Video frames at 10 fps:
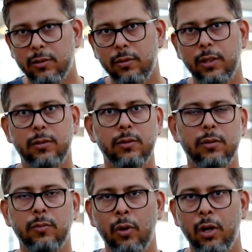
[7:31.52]
It
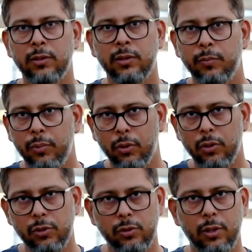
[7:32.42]
blocks the
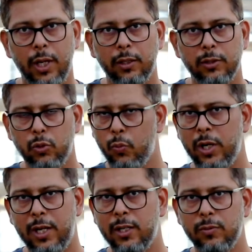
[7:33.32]
pores and the
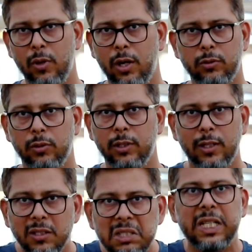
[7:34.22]
stomata is blocked, so
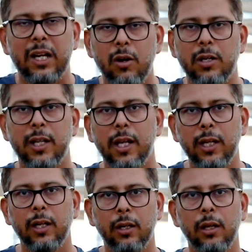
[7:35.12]
it cannot take
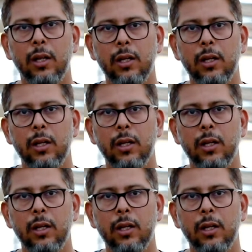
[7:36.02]
in